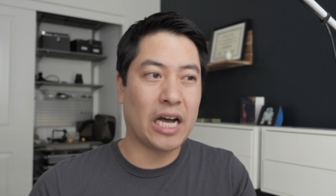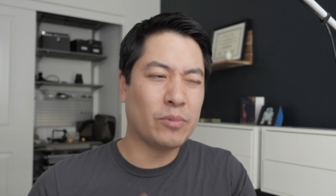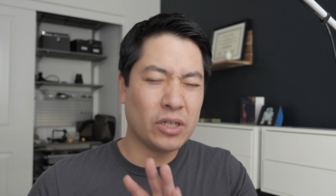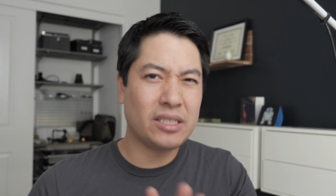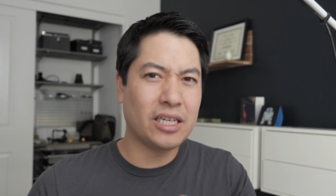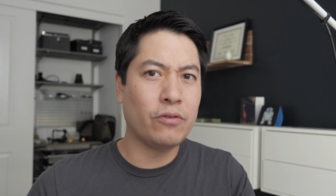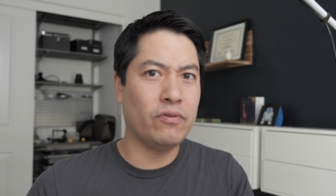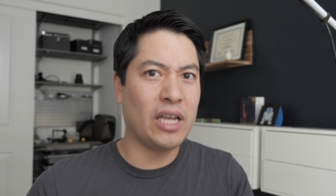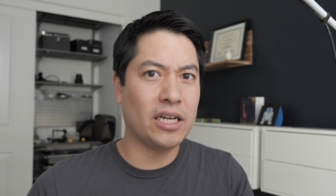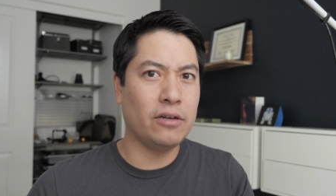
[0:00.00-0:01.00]
I'm gonna stick
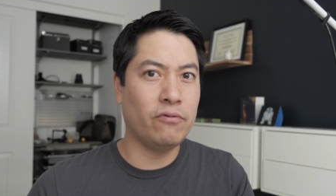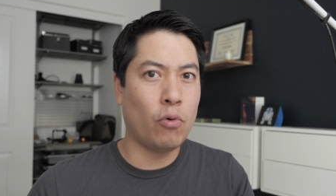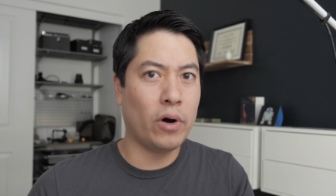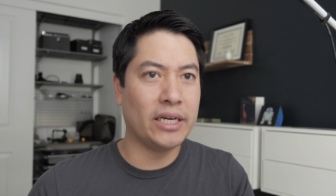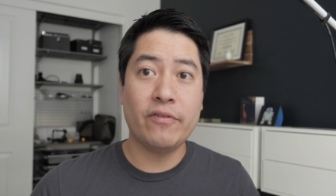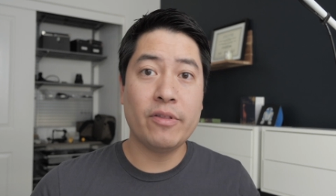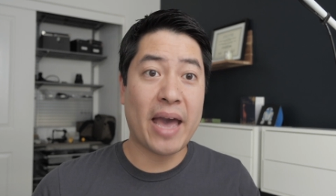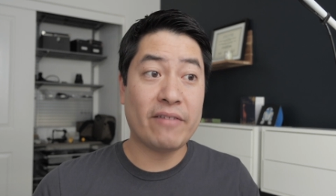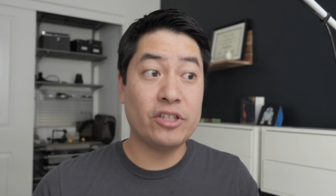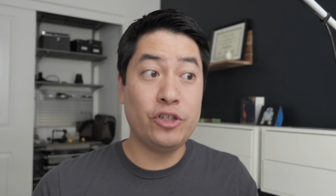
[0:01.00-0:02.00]
with -1. And with
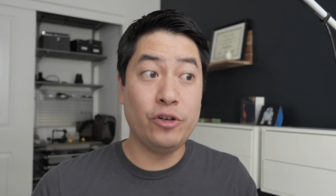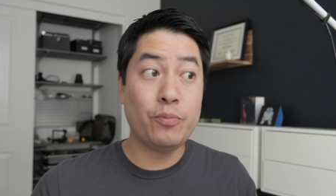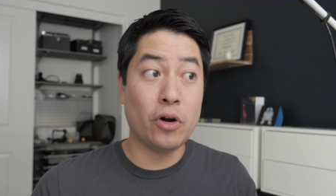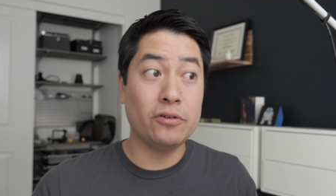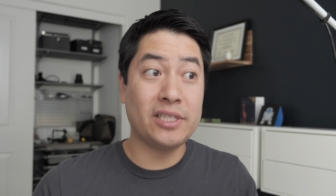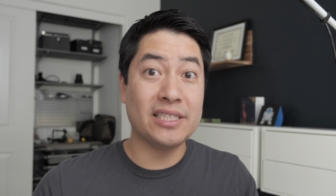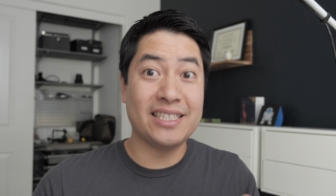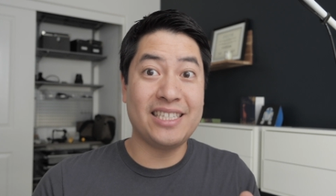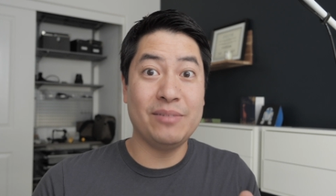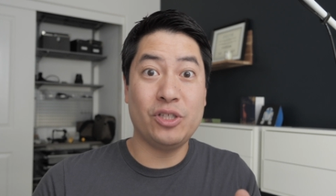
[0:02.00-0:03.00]
the Mavic 2 Pro, since
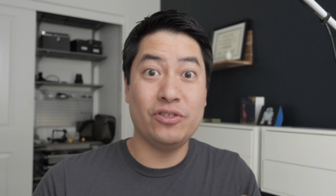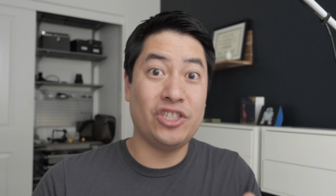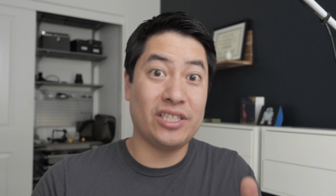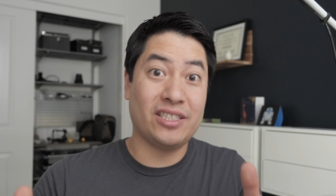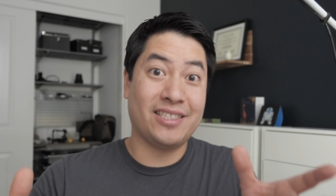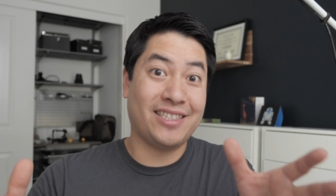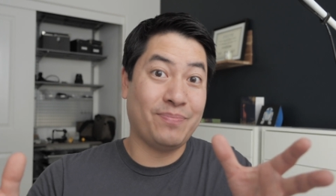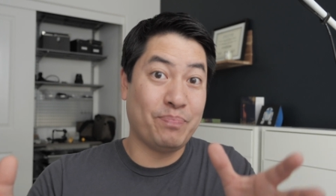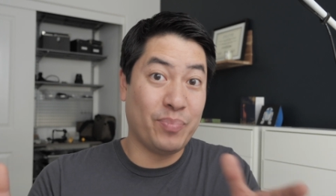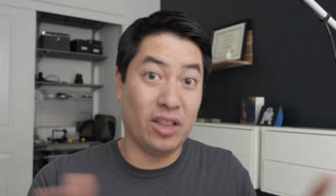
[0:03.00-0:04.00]
it seems to just
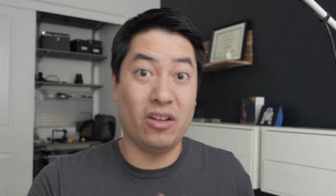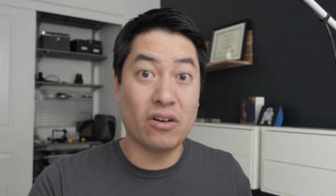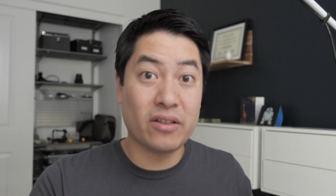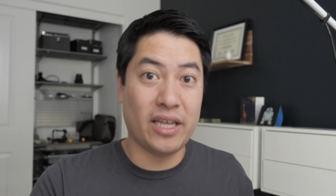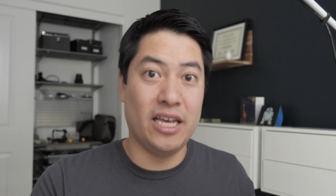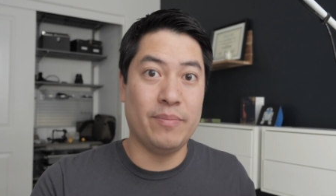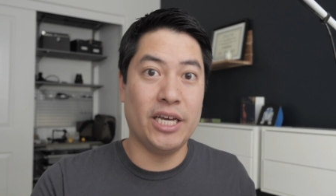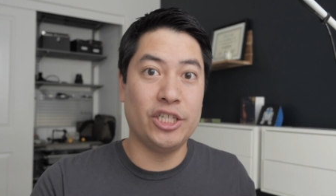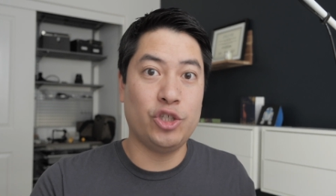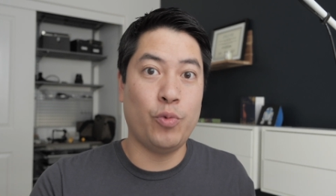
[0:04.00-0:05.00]
blur the
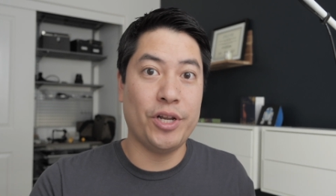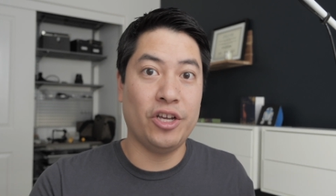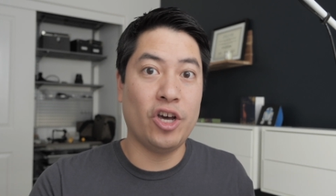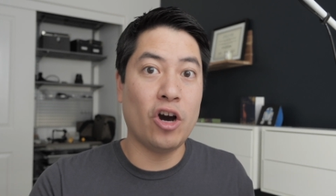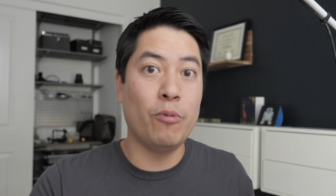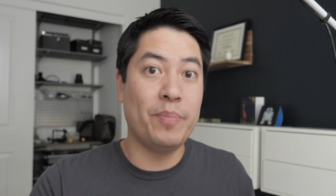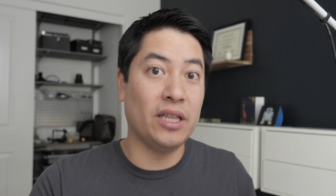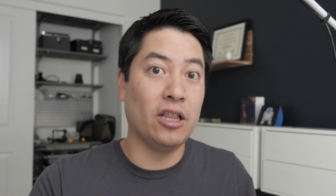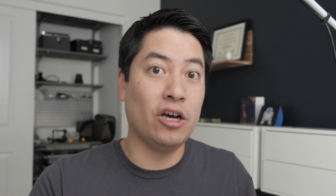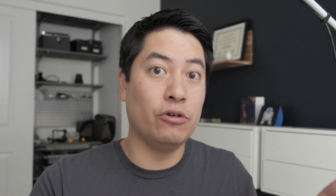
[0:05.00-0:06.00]
image when you go
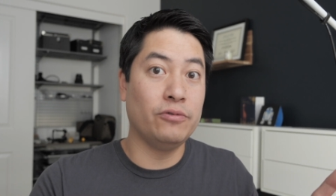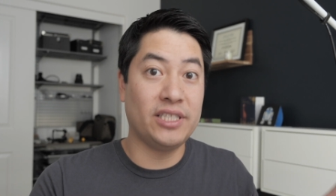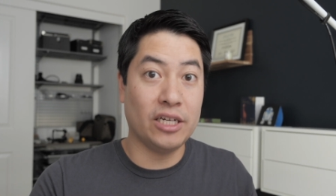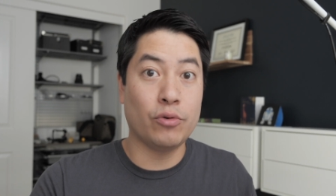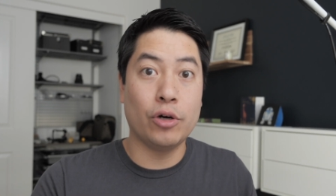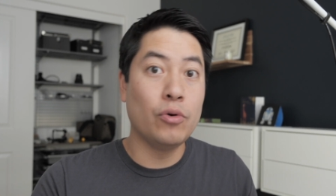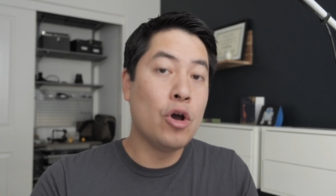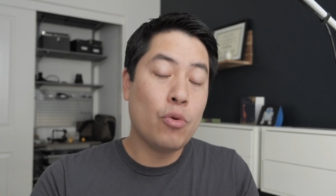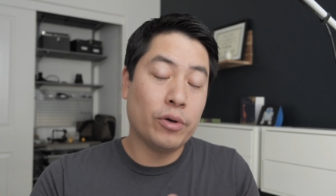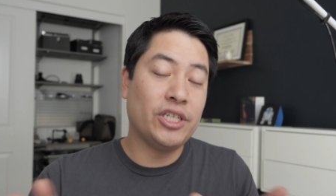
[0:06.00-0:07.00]
below zero,
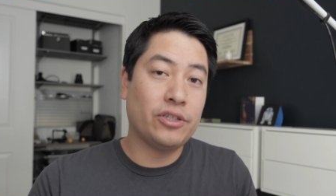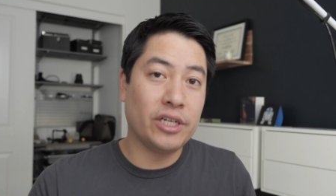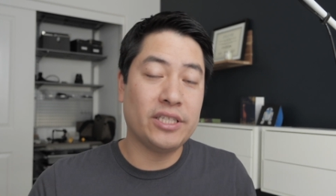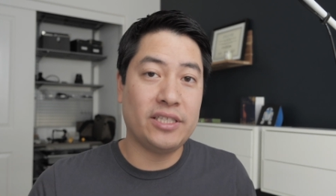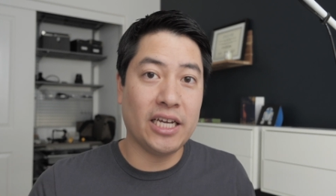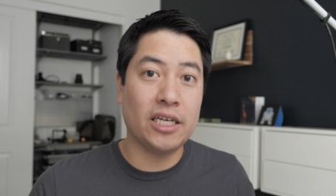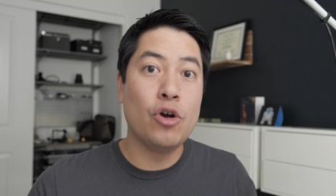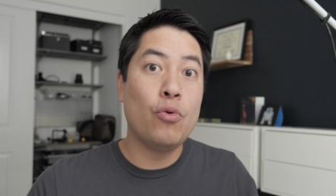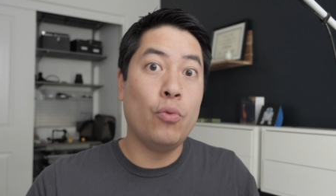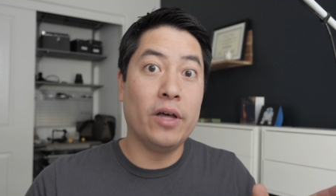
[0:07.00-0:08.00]
we're just gonna stick
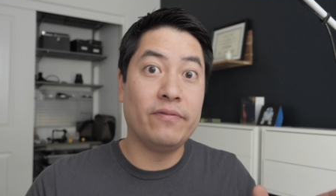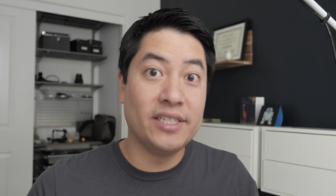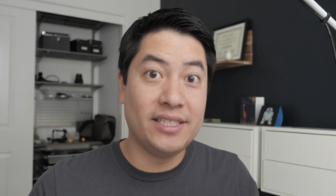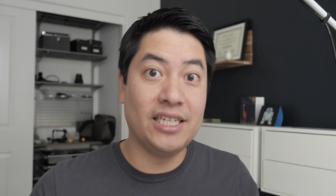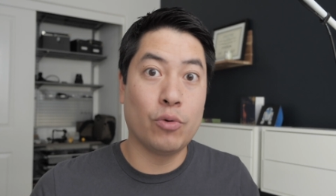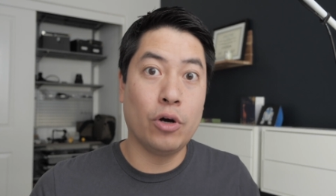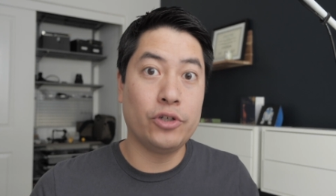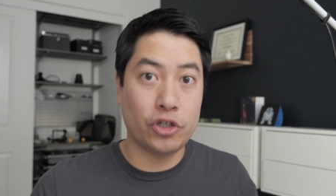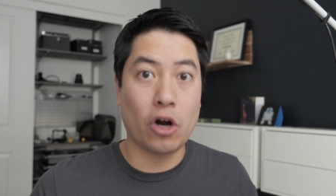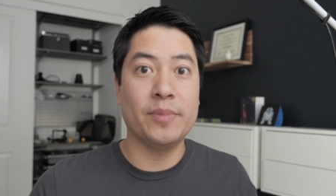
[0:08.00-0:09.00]
with zero
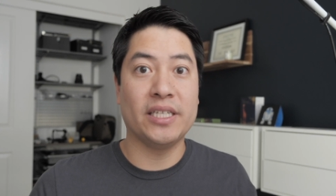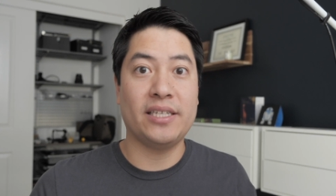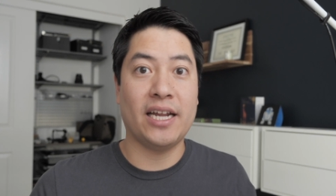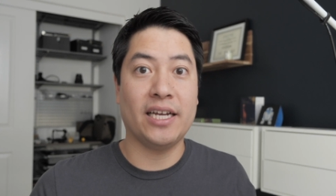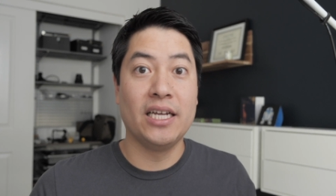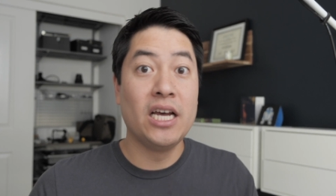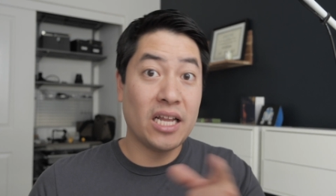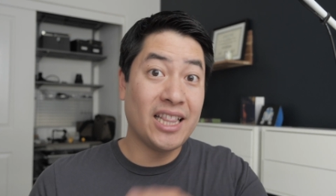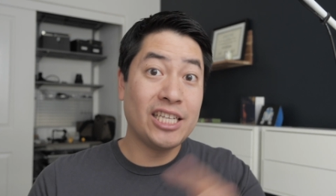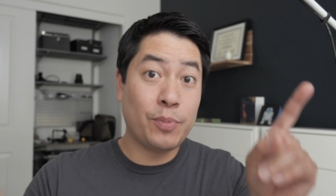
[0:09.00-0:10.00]
sharpness setting.
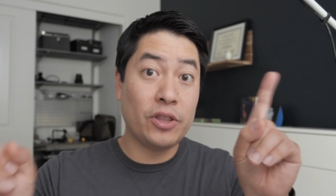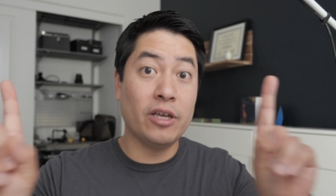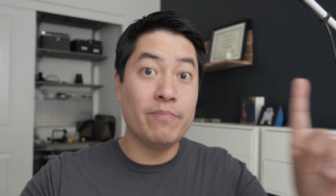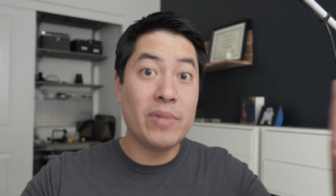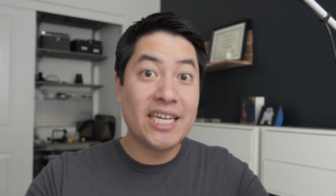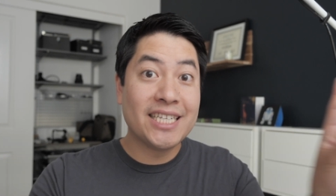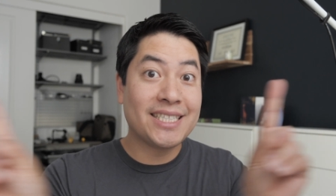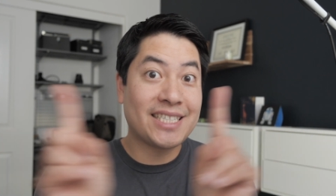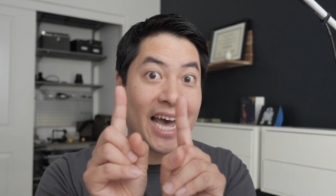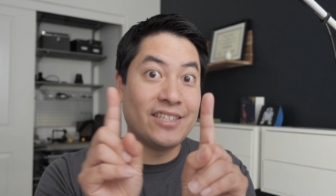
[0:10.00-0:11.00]
Now let's put them
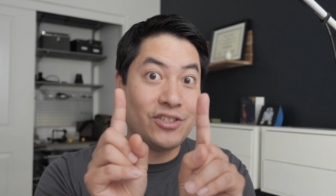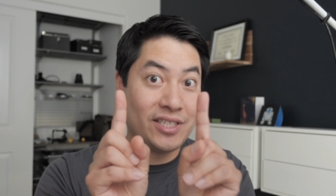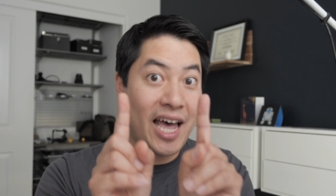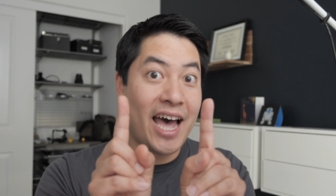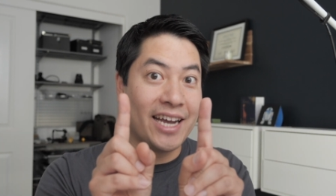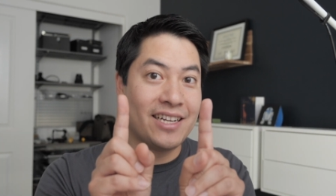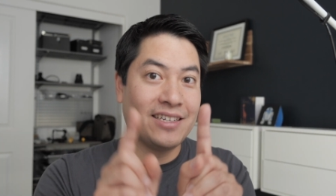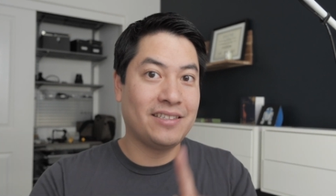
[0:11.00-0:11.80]
side to side.